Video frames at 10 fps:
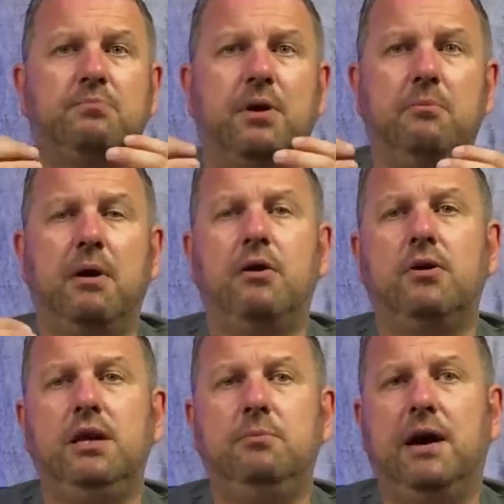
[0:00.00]

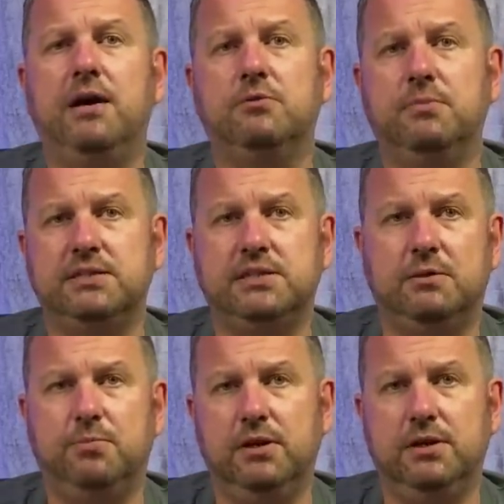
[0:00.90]
primarily by
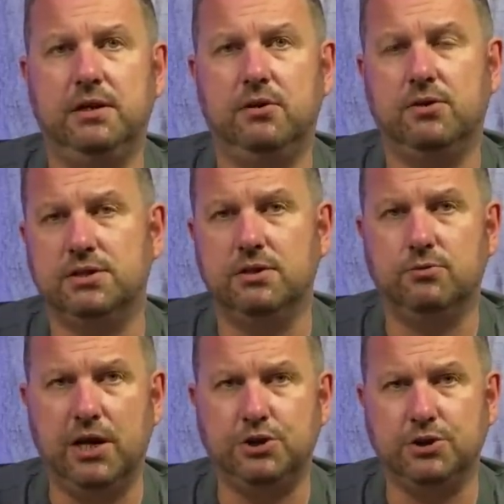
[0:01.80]
domestic political
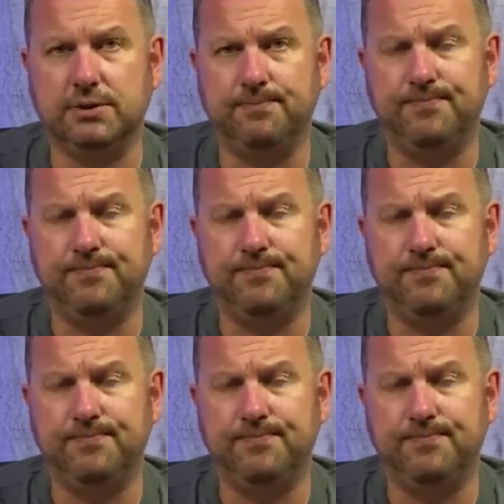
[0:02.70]
considerations.